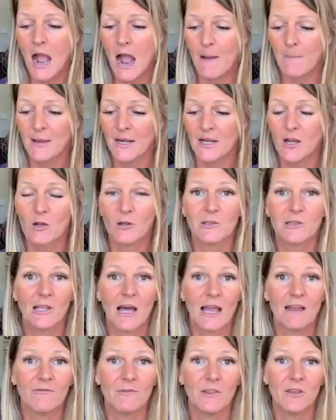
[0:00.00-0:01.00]
I'm going to go
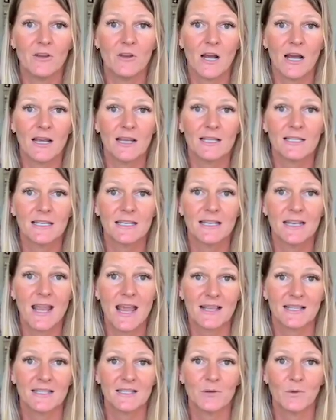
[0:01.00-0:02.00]
live with you guys
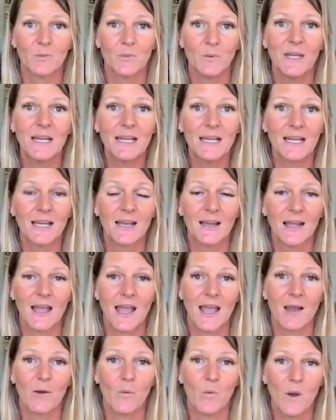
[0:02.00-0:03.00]
next week
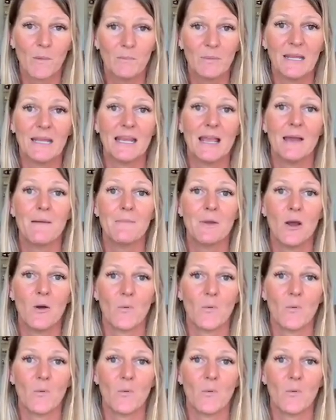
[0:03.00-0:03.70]
at 1 p.m.